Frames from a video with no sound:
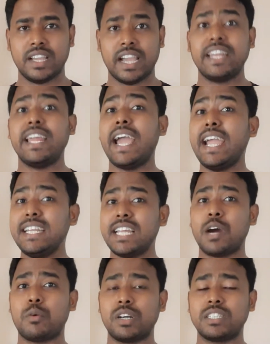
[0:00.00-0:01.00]
and 8
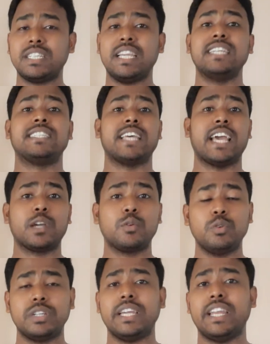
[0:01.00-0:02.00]
hours is a
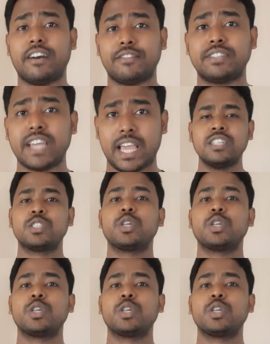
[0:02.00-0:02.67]
good enough time.